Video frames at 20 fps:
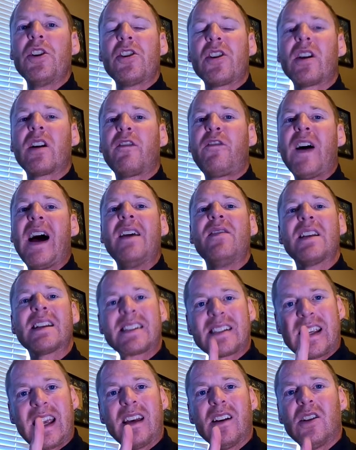where you're going to find the
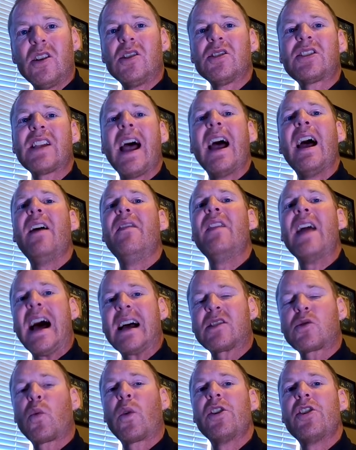skills, and
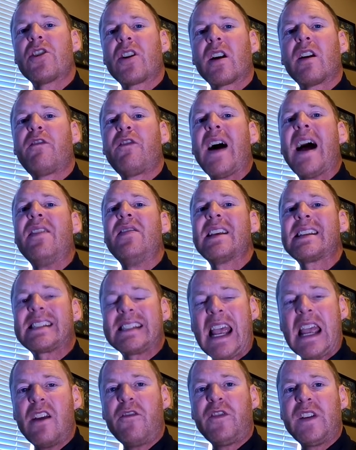that's where you're going to find the
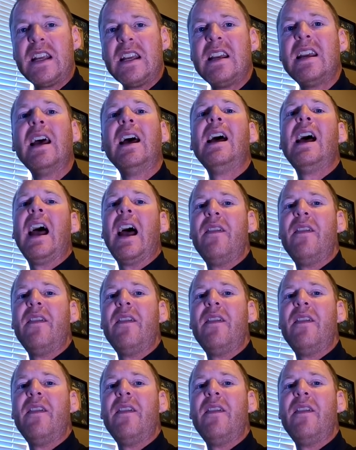safety,